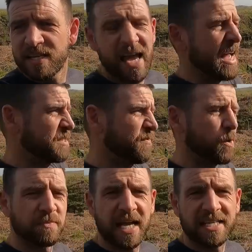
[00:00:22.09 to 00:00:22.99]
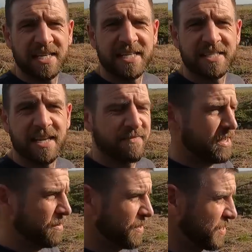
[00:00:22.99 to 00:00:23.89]
yeah, there's a few updates I need to give
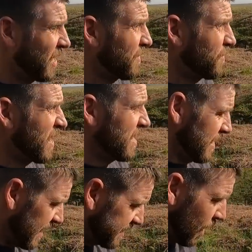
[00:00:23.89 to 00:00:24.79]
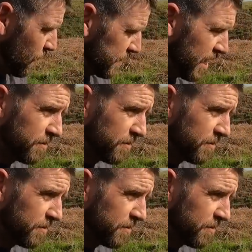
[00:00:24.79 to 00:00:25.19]
you. So uh, let's get on with